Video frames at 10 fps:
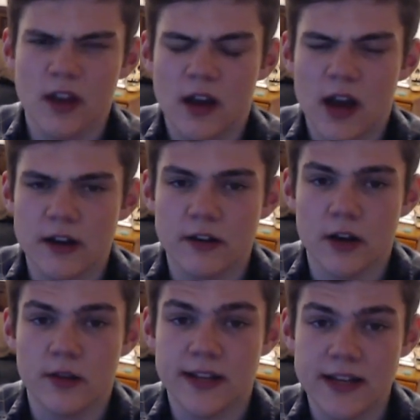don't know.
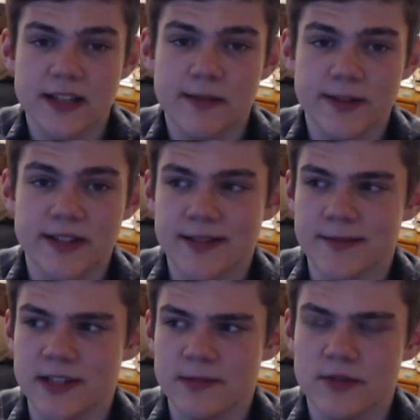The nice thing about system
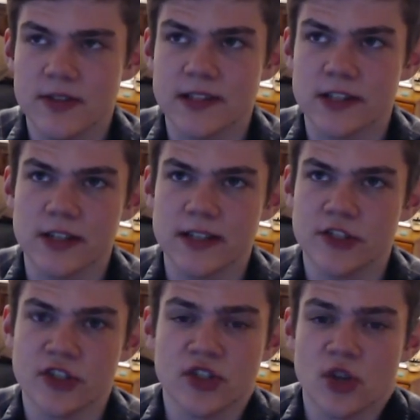deboot is it's
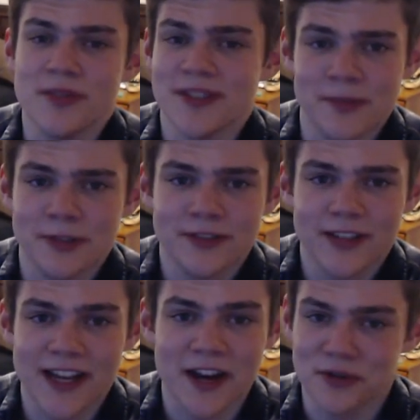just so simple,
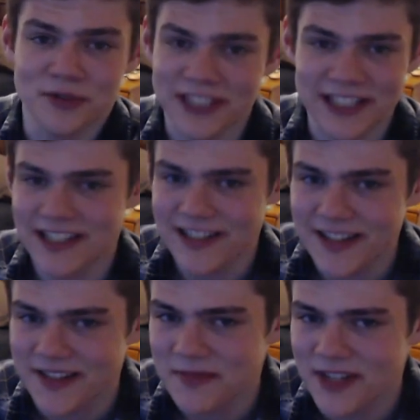and I only need
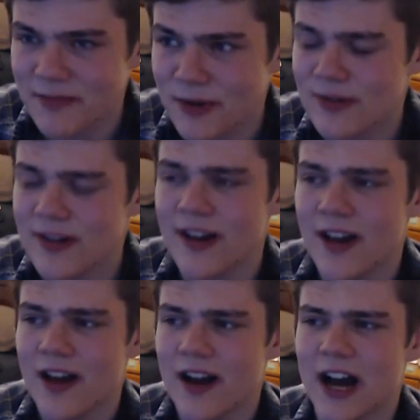system deboot.
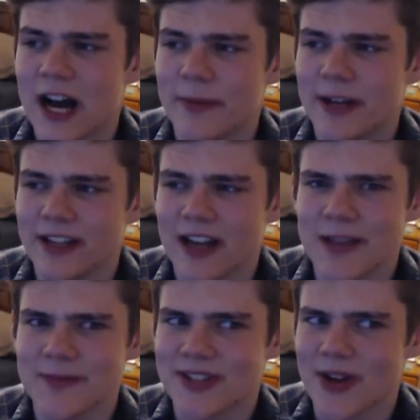But I'm
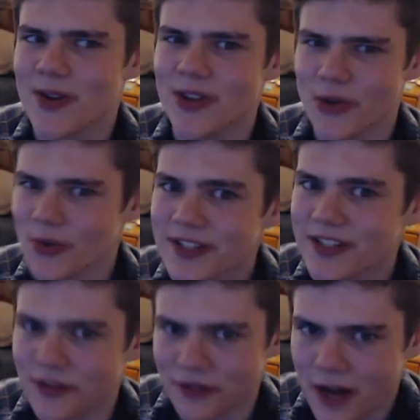so used to
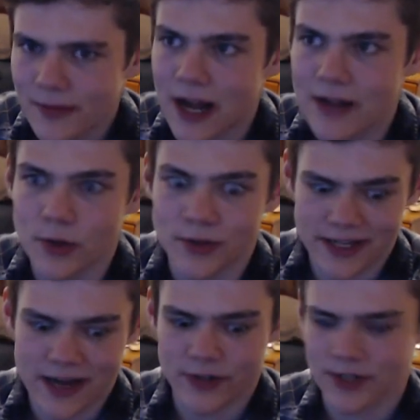Grub, I've only
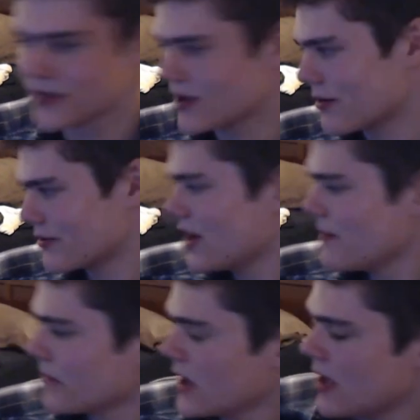ever installed Grub.
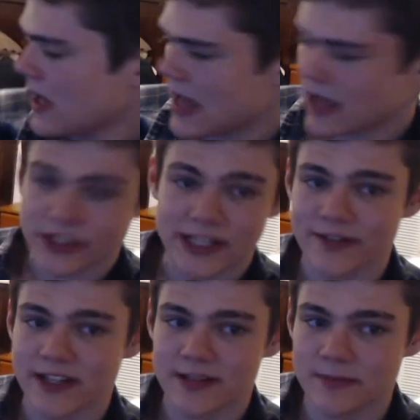I actually have
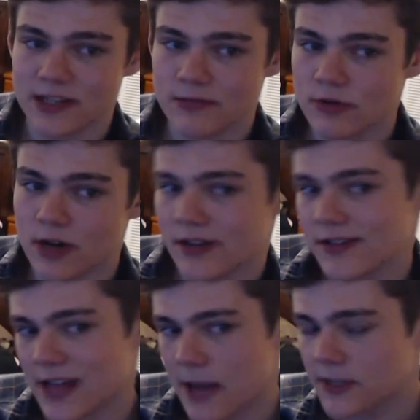system deboot on this
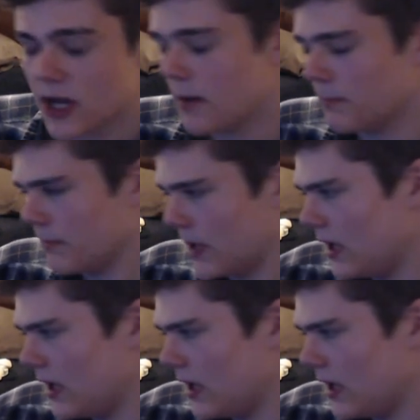laptop, but